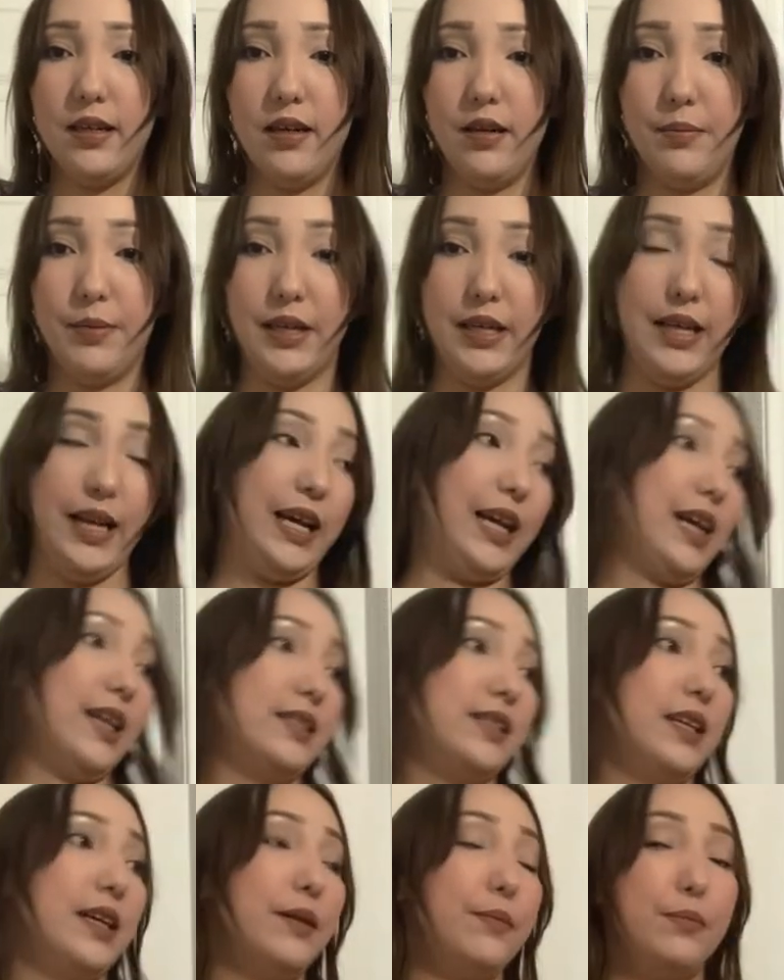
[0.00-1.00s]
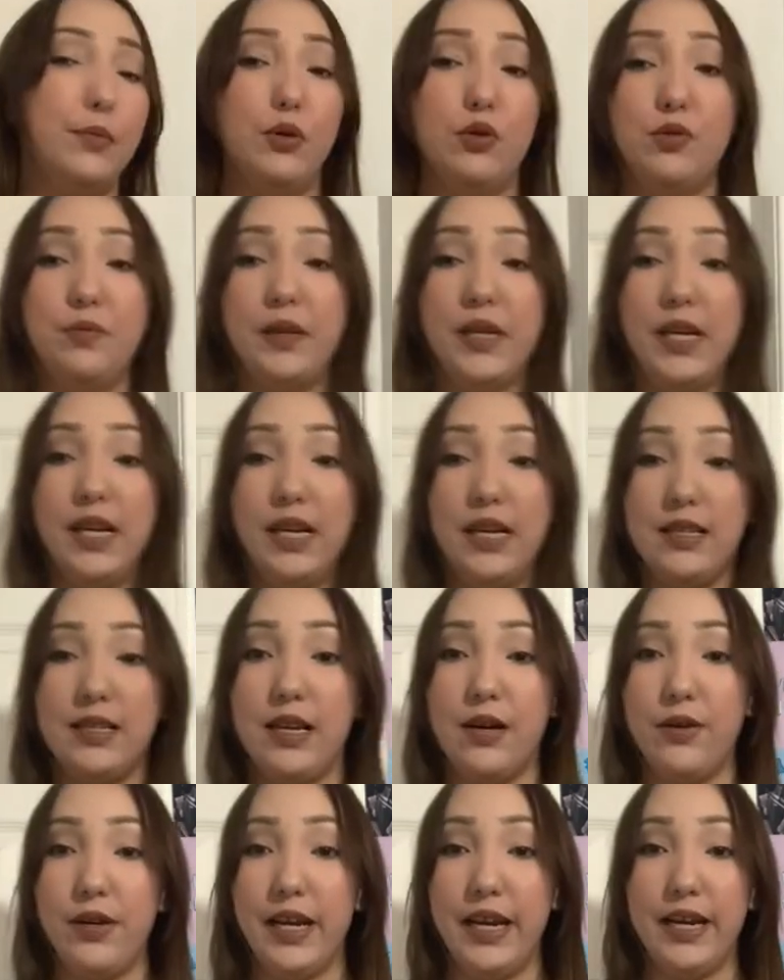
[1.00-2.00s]
But like I said, most bikinis
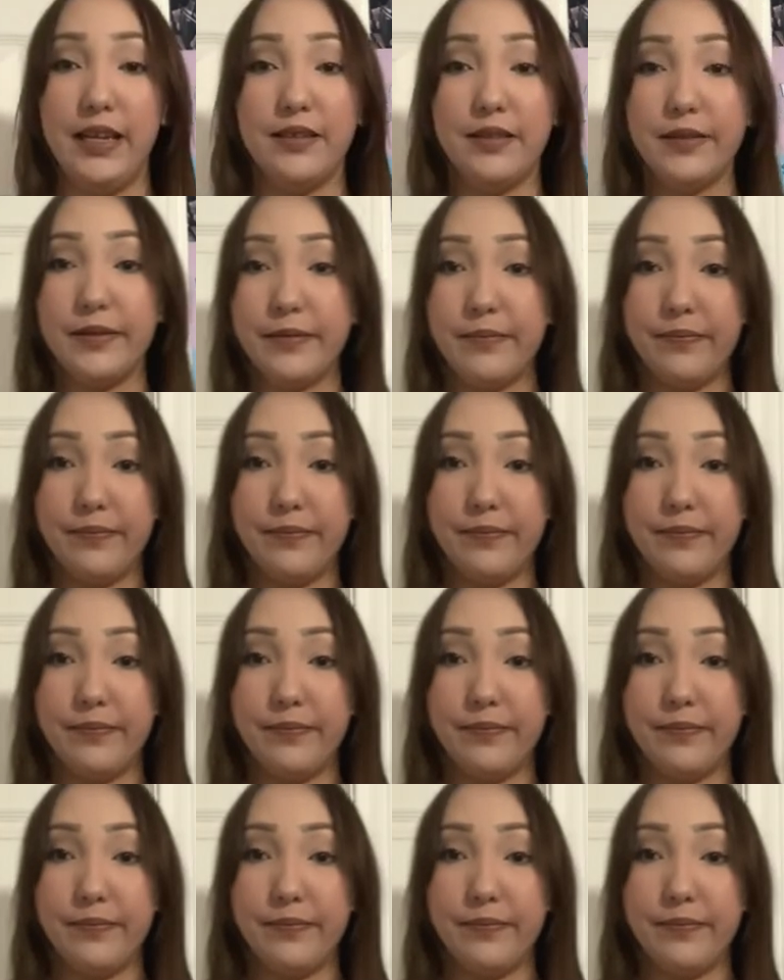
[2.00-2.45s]
nowadays